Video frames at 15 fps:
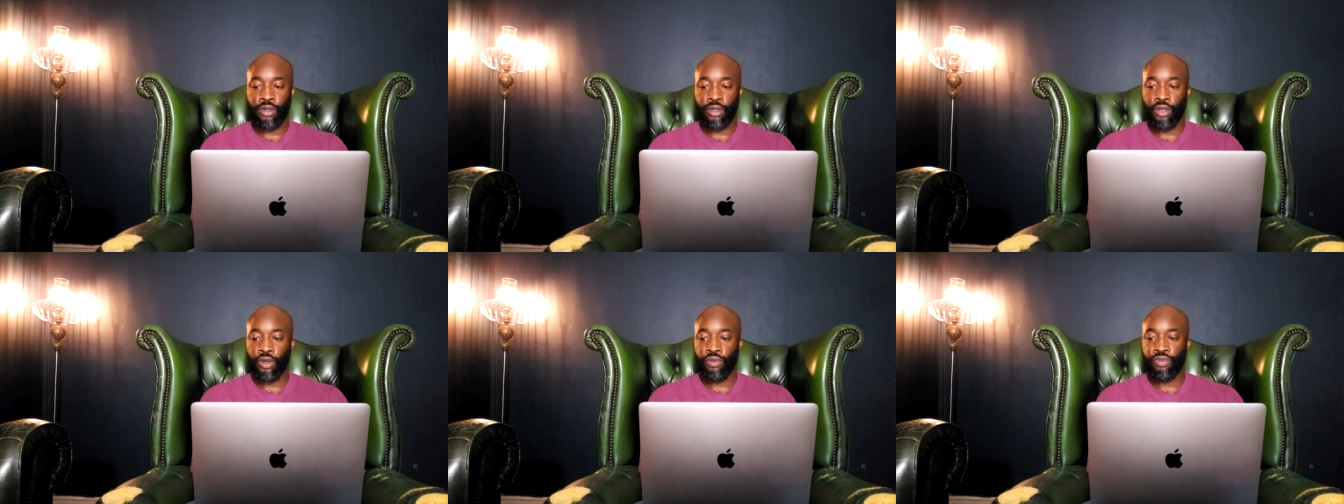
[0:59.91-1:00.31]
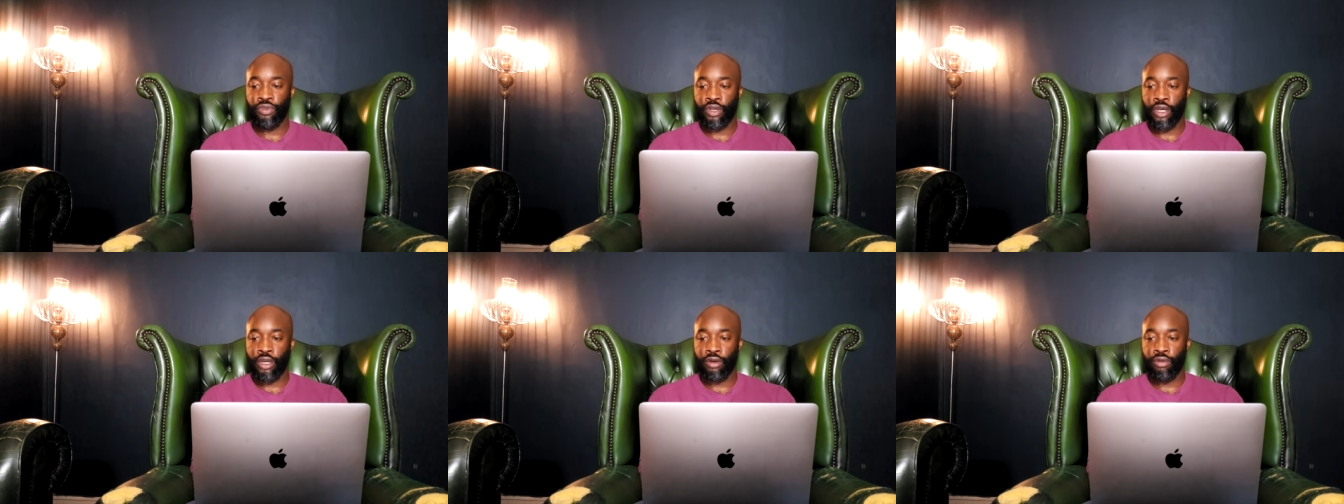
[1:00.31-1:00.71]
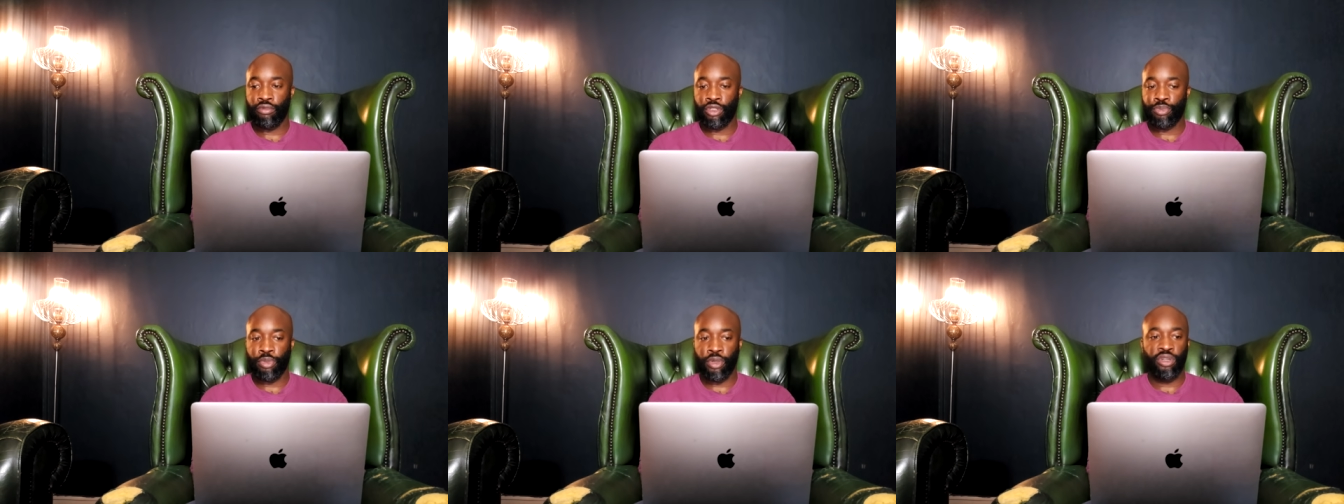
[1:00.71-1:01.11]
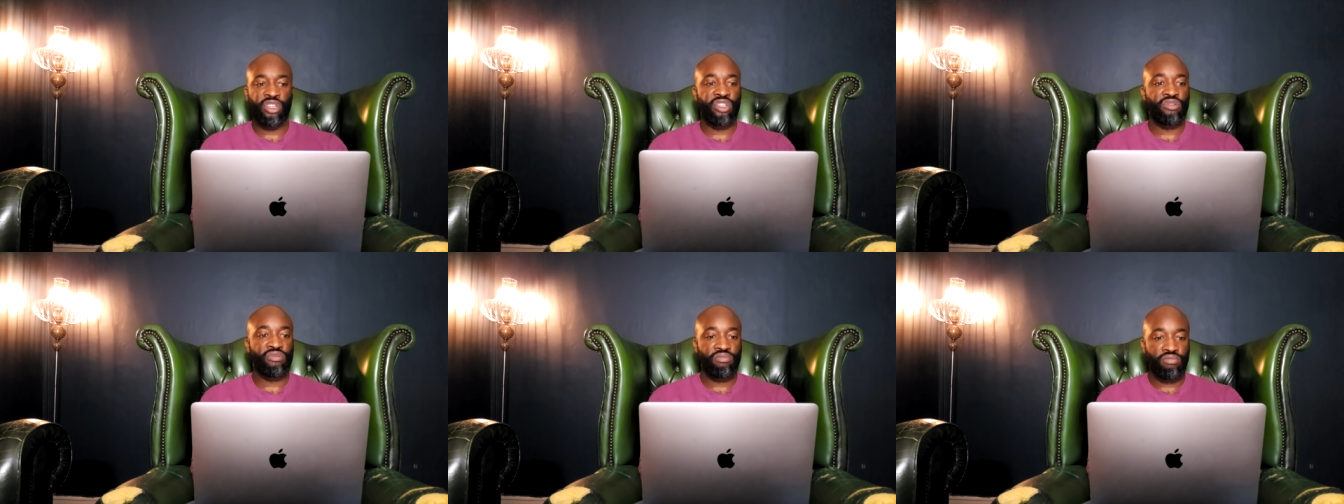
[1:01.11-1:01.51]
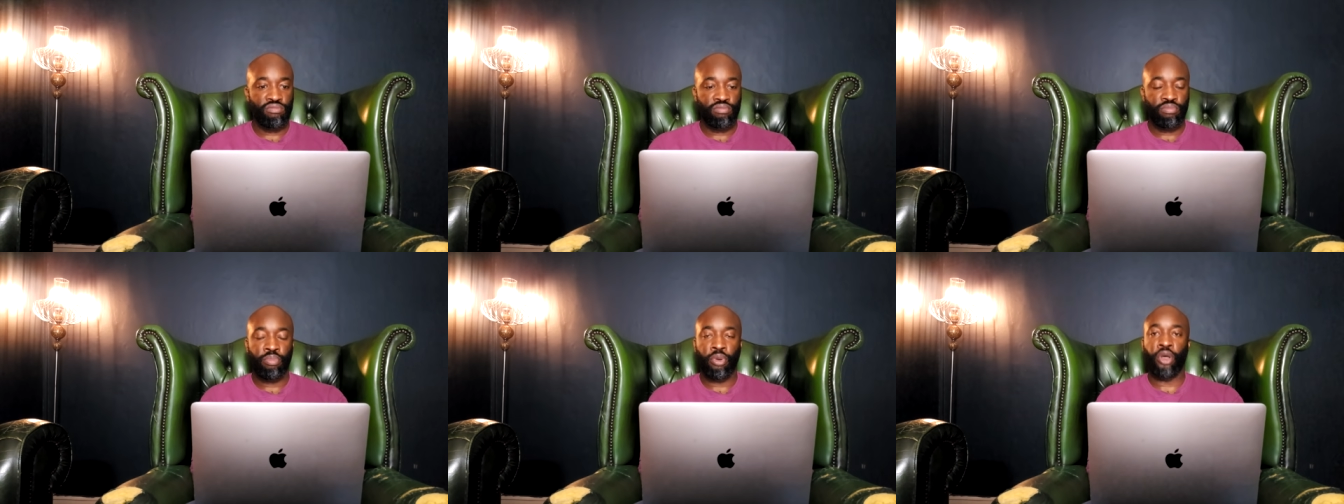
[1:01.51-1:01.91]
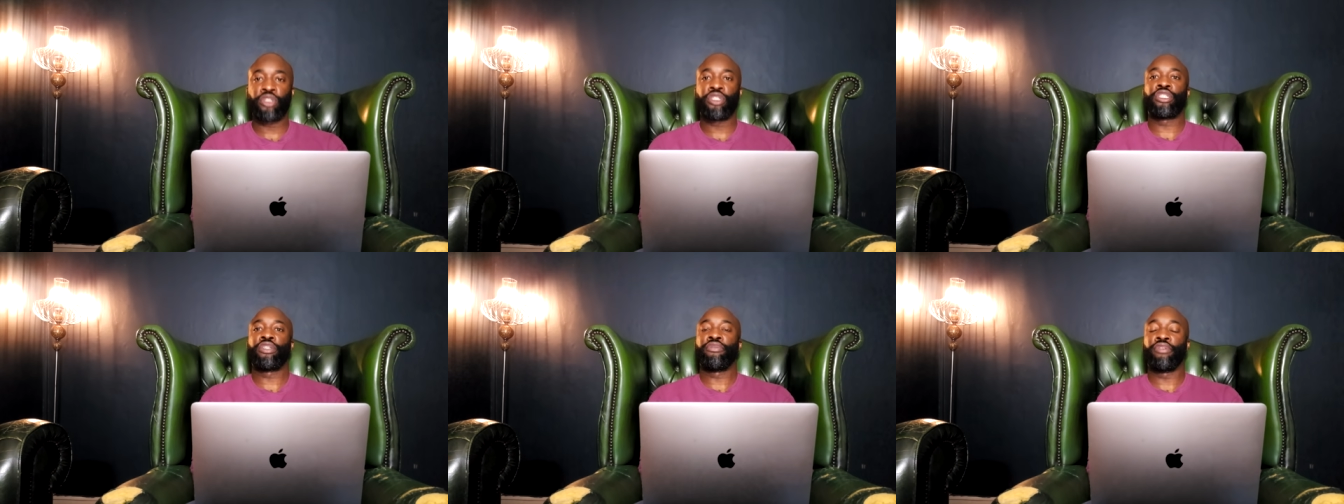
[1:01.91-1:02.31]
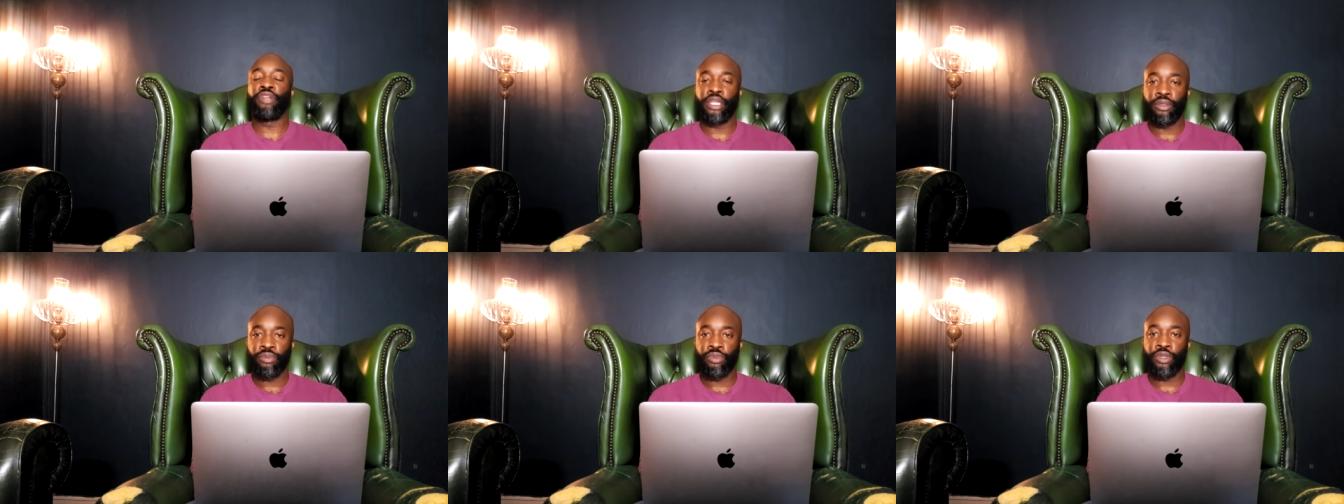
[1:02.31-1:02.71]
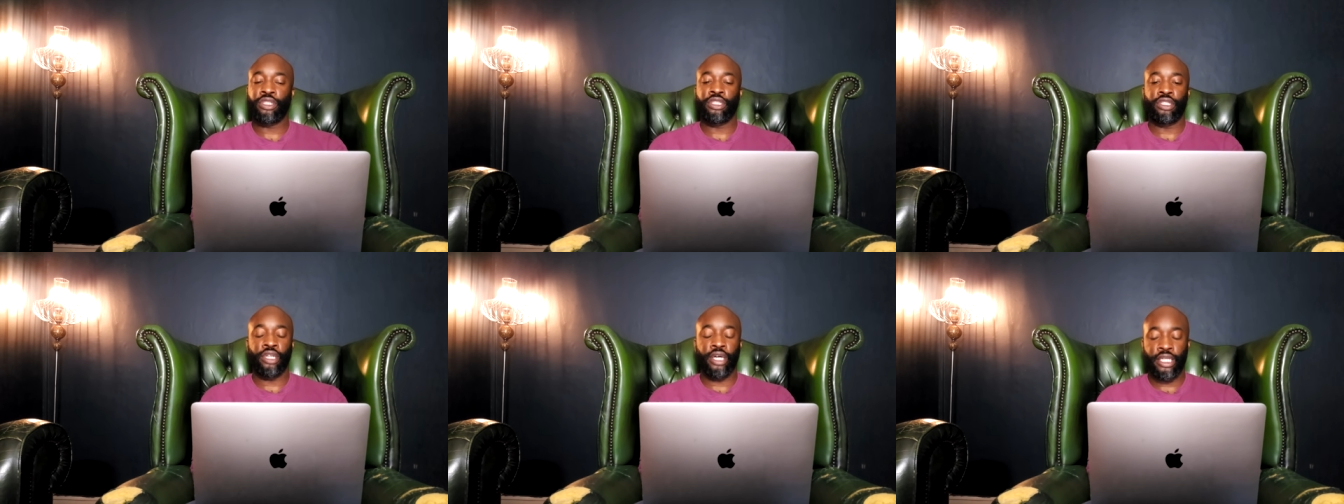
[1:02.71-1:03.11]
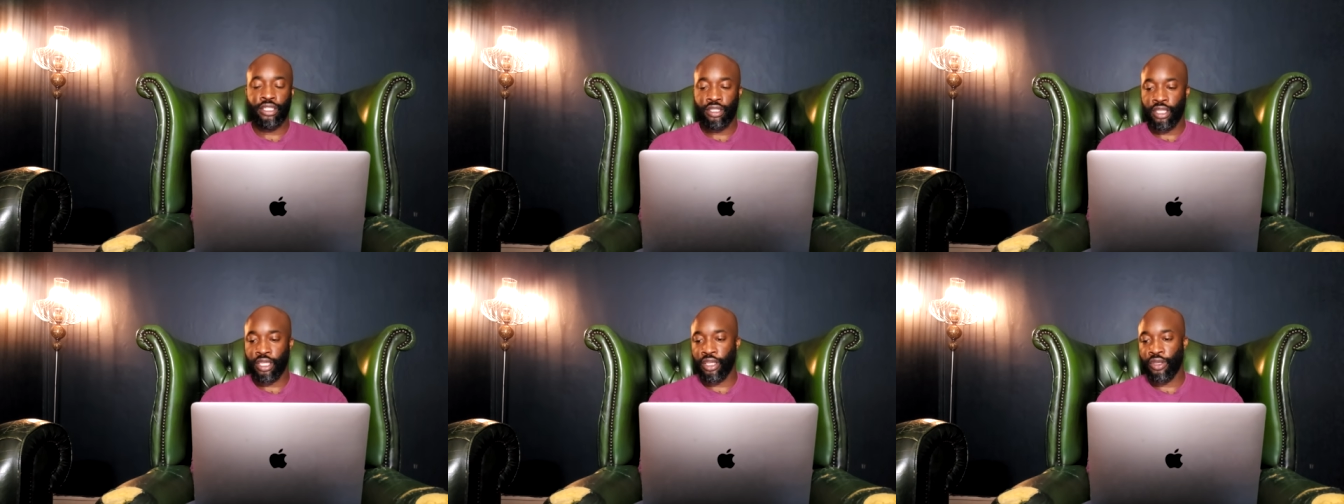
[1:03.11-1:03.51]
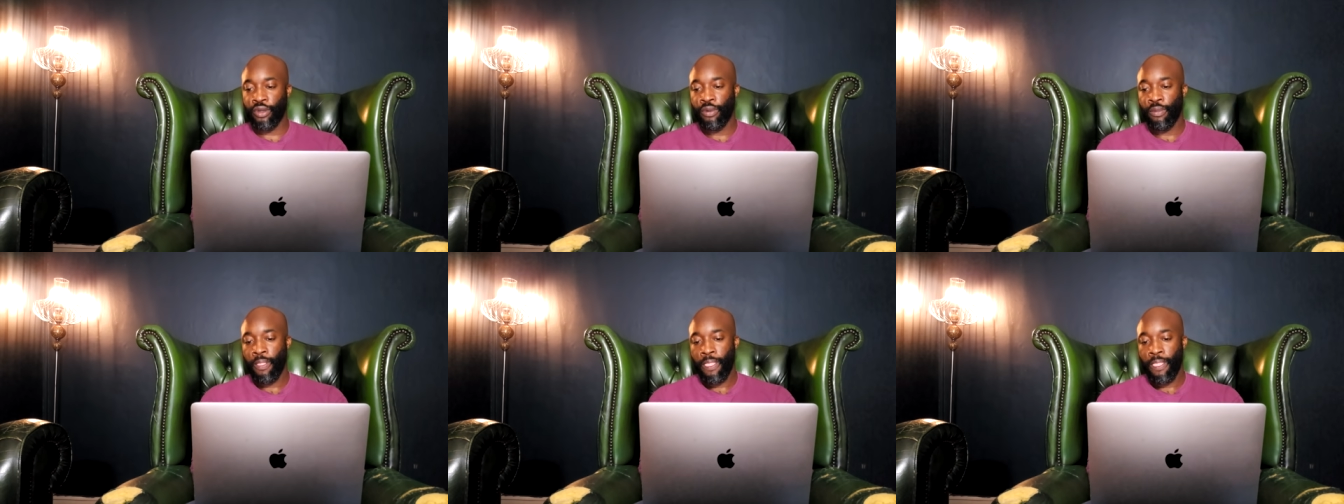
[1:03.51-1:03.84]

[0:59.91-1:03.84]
a lot of you kind of responded positively, which is nice. Thank you.